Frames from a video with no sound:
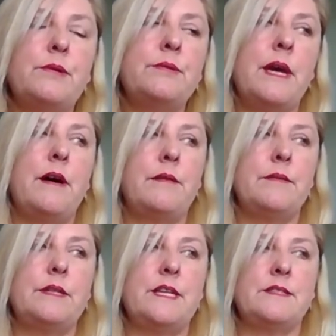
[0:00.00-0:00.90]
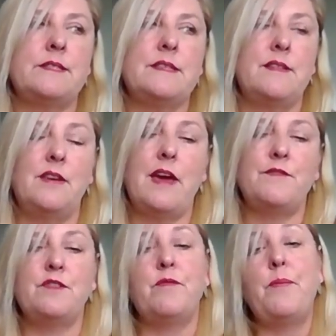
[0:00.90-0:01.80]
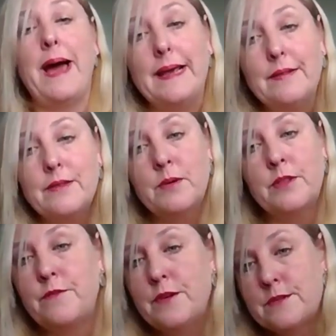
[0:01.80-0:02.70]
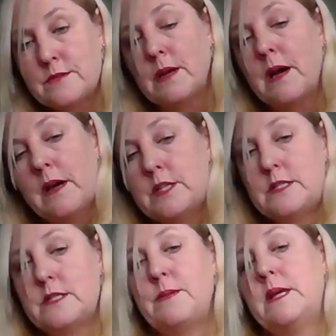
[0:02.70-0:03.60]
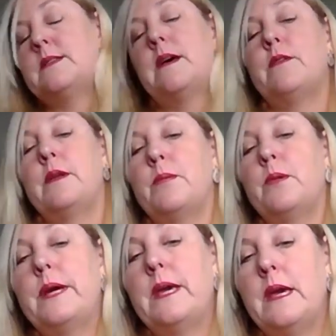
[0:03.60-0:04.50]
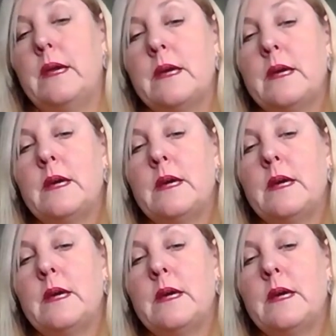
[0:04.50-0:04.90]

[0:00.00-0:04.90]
Now, it doesn't say that you have to have paid them on the 1st of March. It just means they were an employee.